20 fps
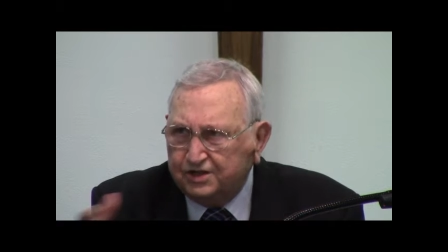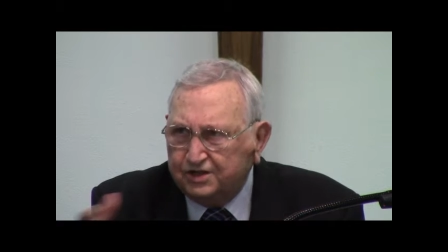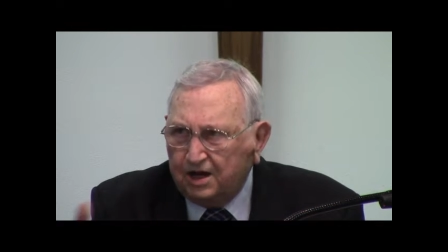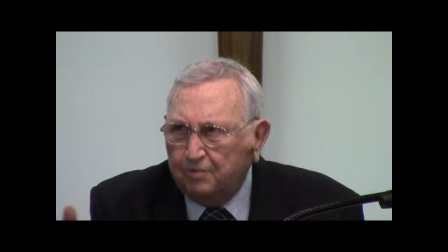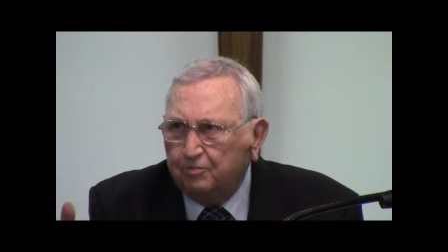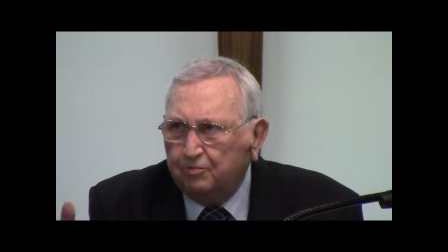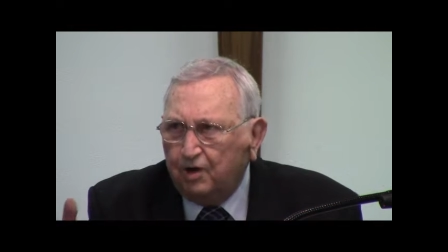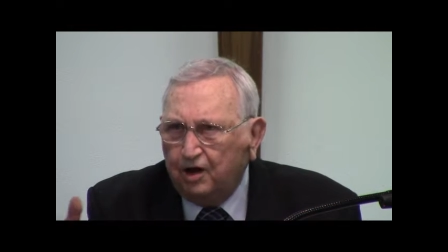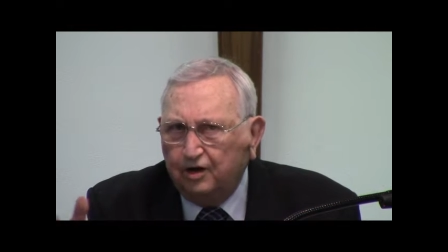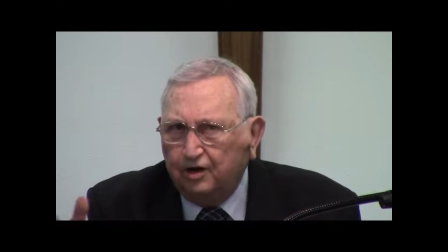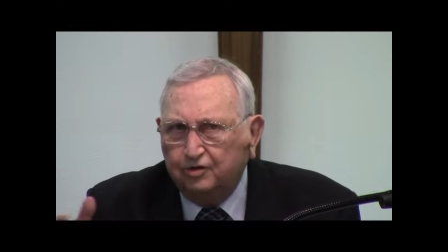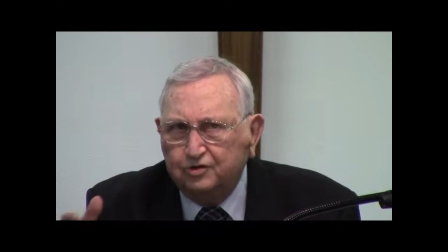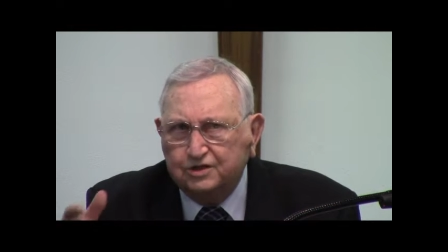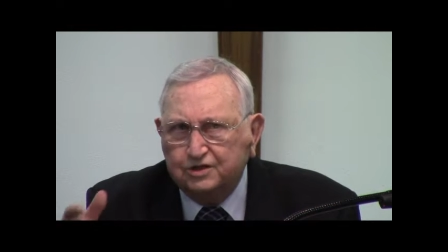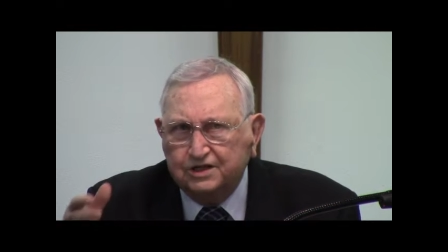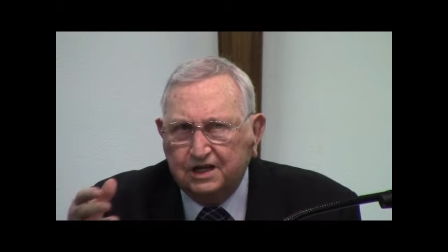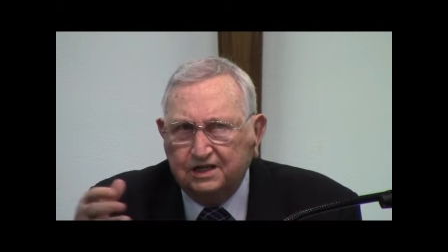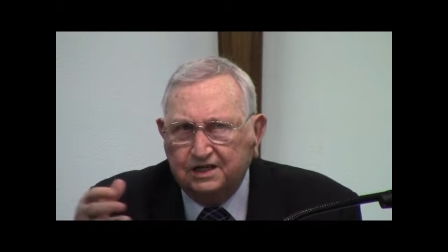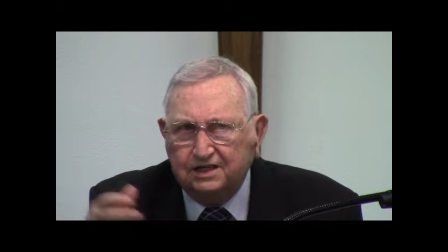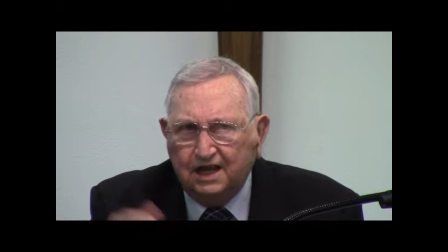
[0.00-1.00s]
someone
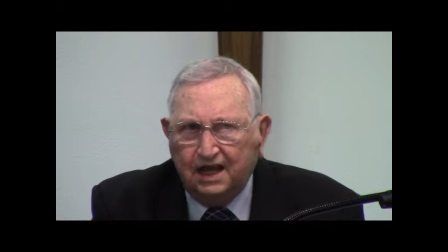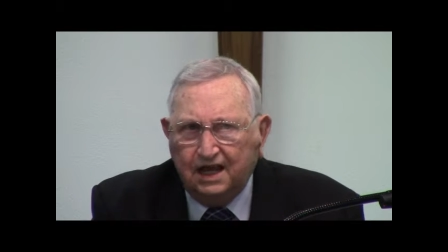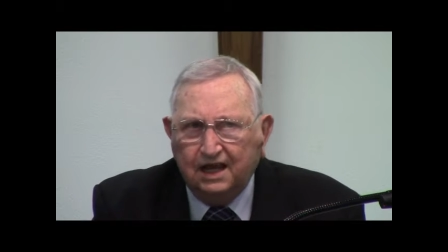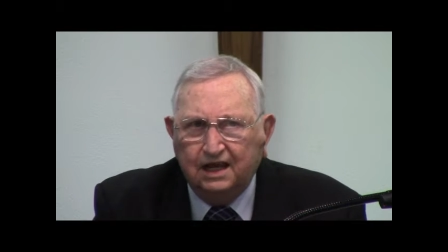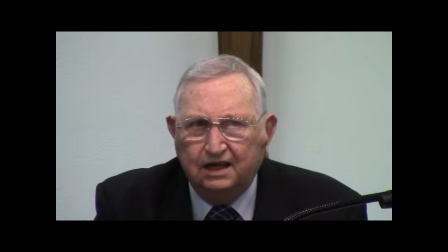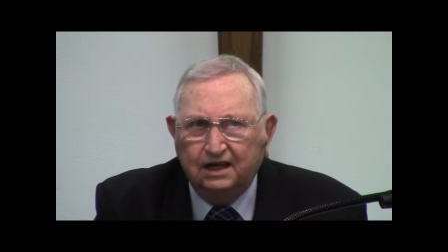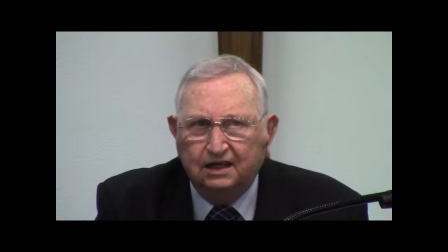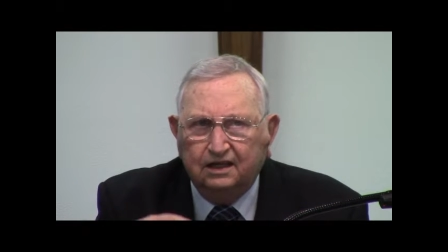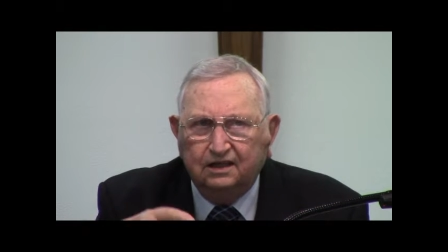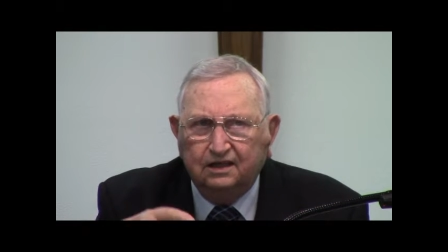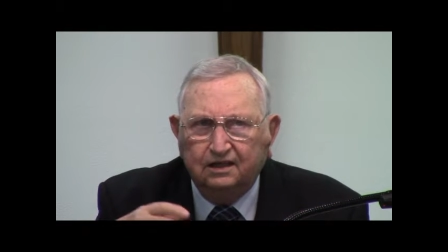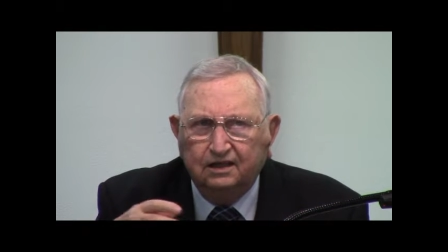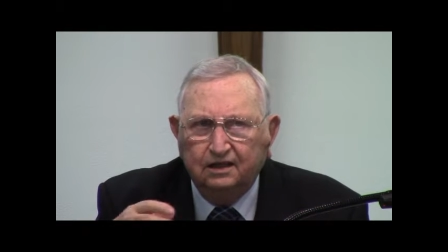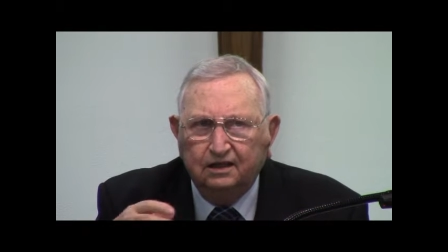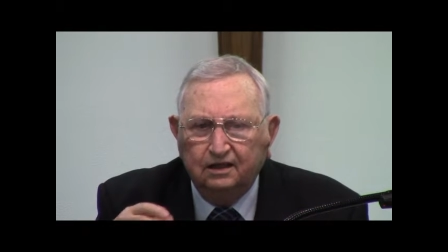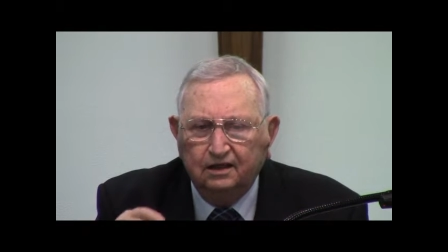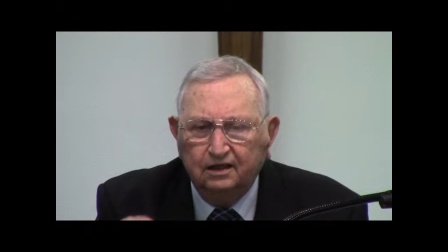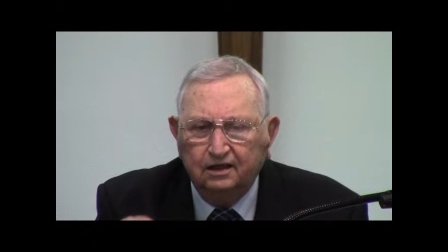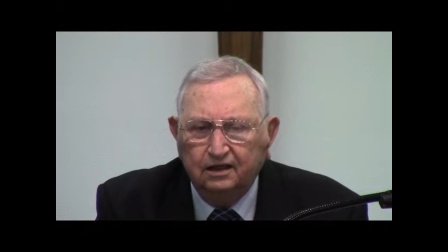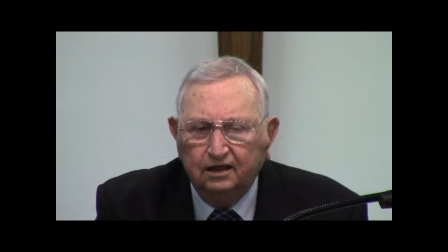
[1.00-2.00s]
who's in need,
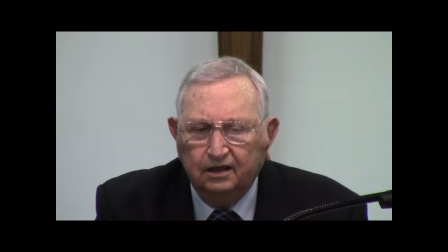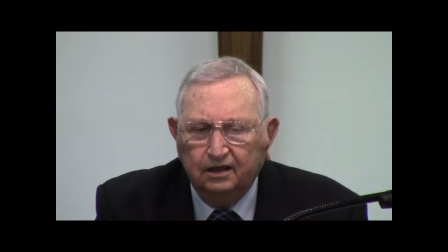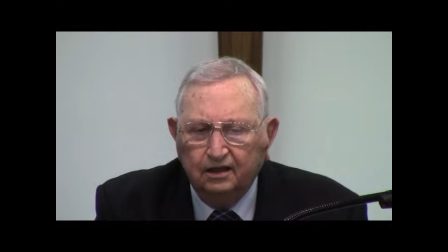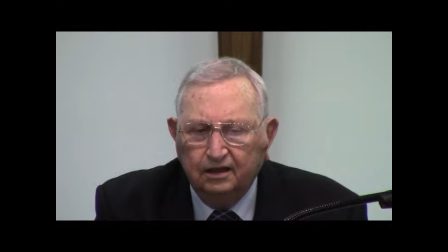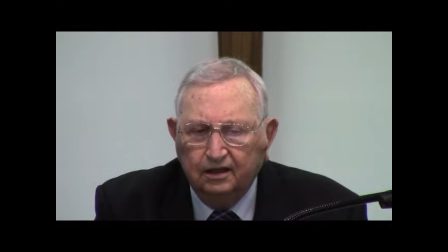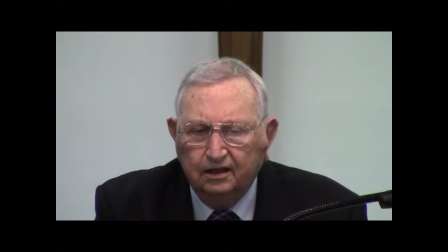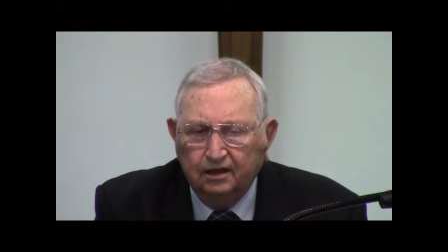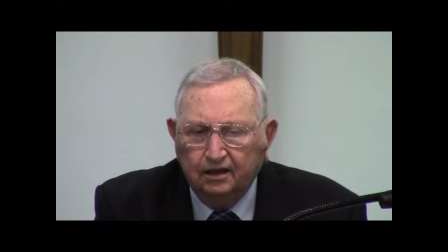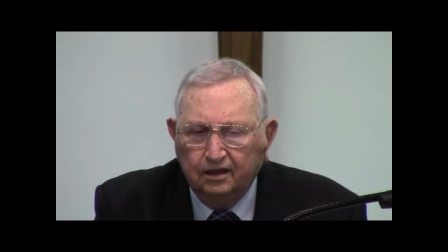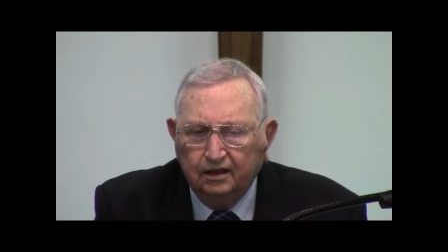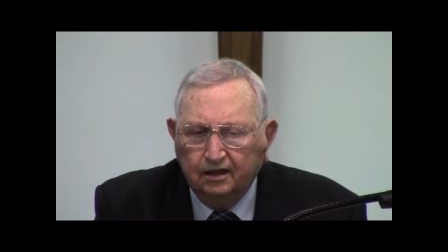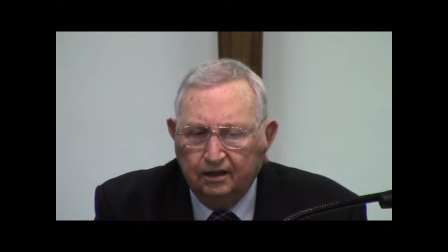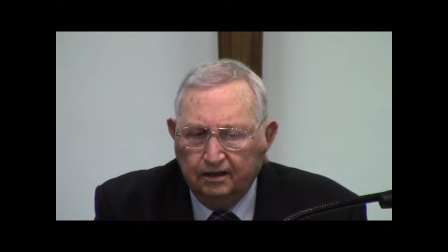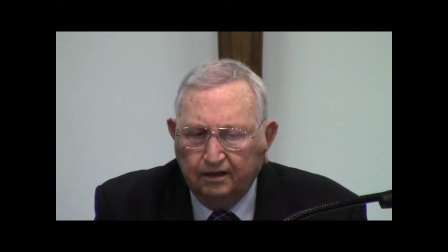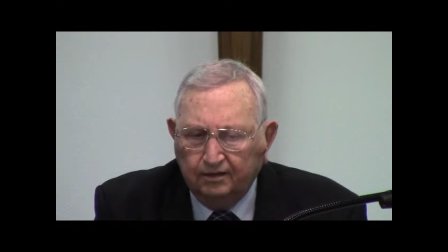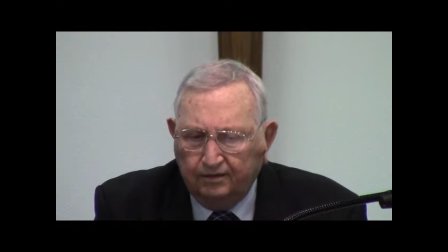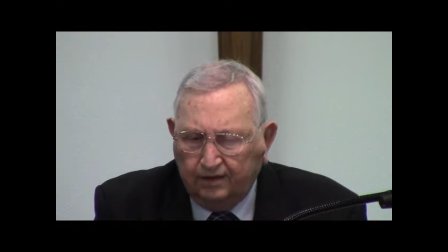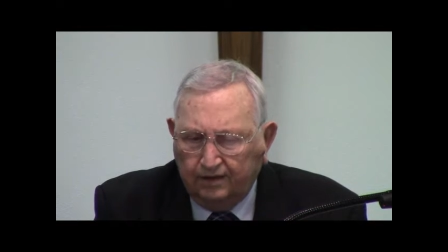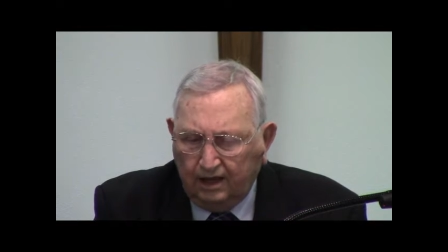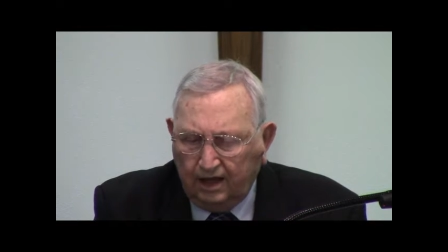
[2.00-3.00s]

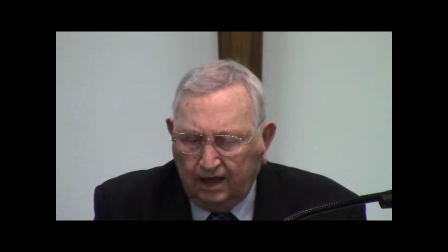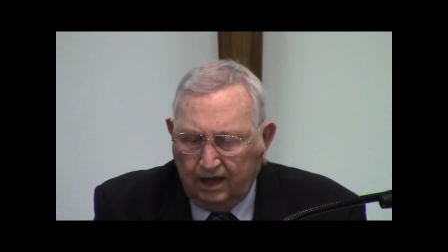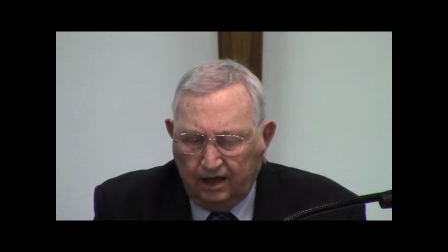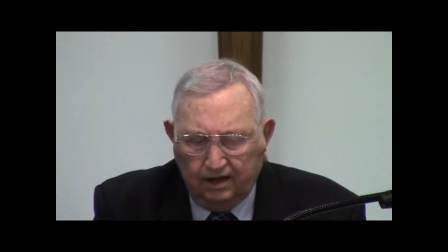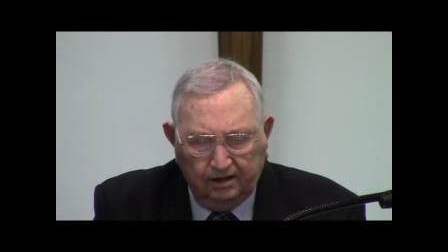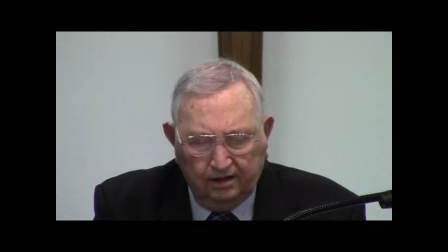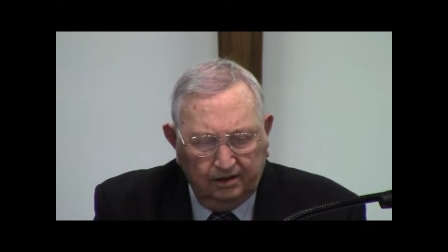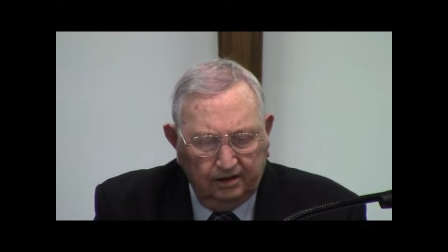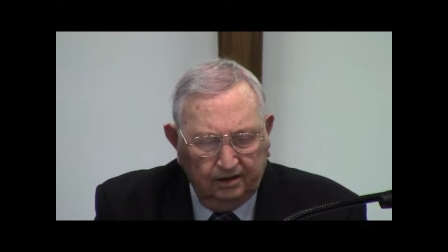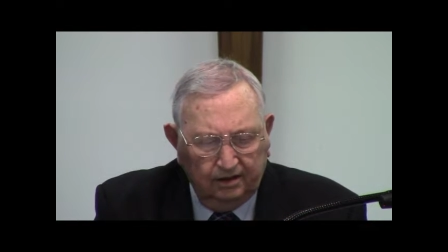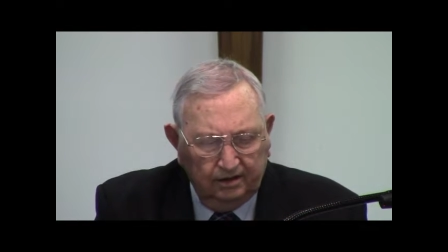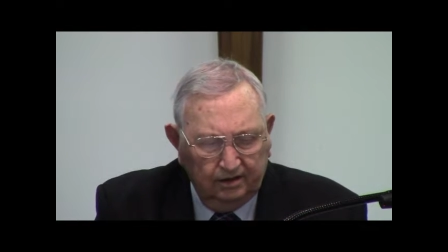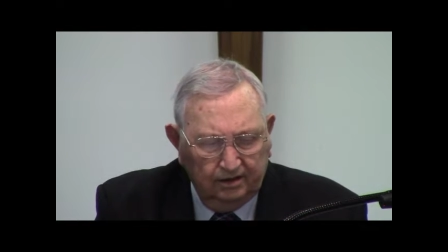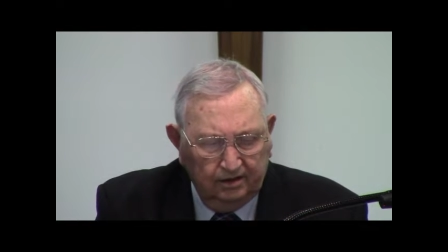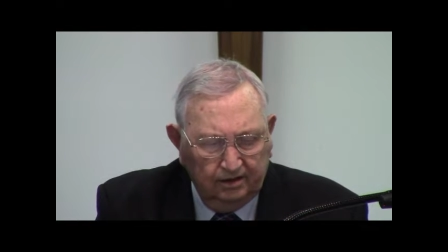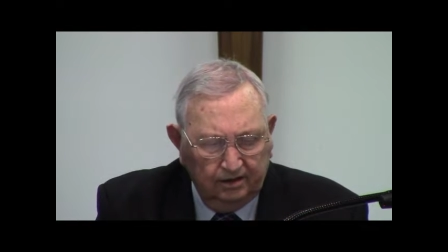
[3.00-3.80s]
then